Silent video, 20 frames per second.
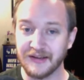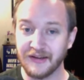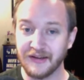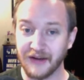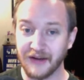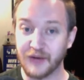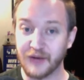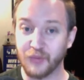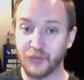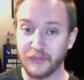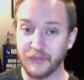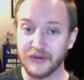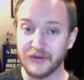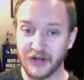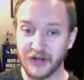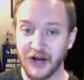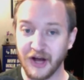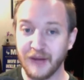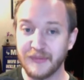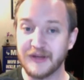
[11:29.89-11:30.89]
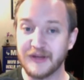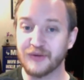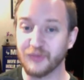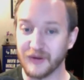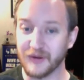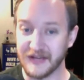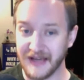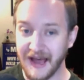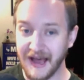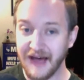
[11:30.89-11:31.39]
like were becoming
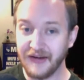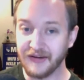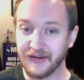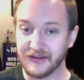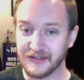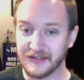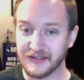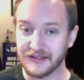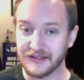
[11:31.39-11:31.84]
reality.